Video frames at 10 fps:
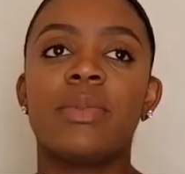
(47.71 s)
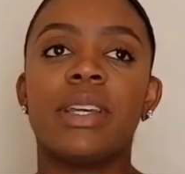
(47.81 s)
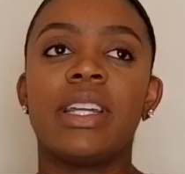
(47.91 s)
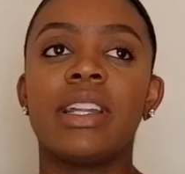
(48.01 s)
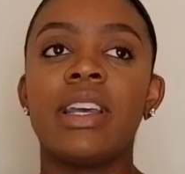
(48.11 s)

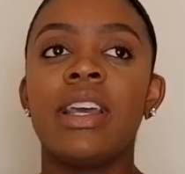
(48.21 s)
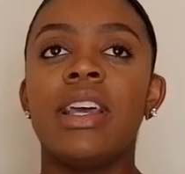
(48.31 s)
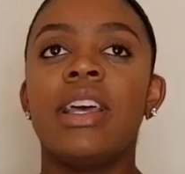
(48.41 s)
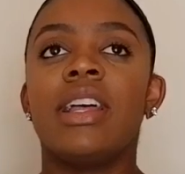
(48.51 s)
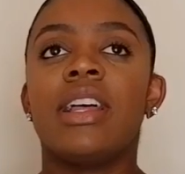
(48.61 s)
been
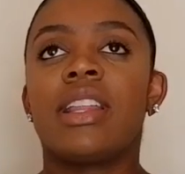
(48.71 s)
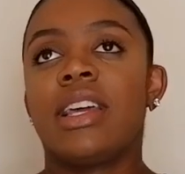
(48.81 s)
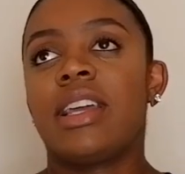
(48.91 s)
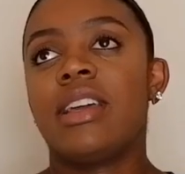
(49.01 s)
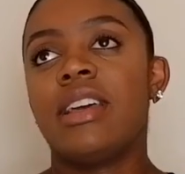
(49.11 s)

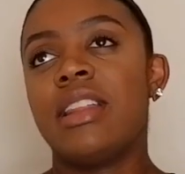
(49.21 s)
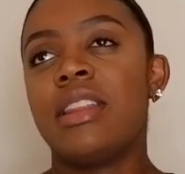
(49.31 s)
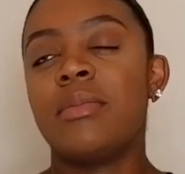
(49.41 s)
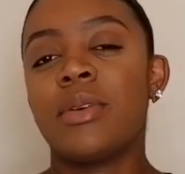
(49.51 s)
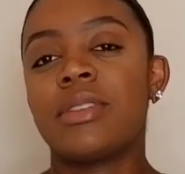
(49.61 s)
like
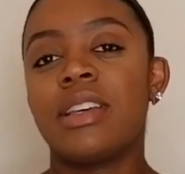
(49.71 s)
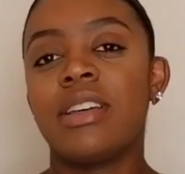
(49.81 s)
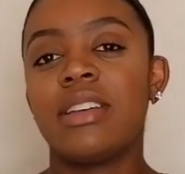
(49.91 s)
the most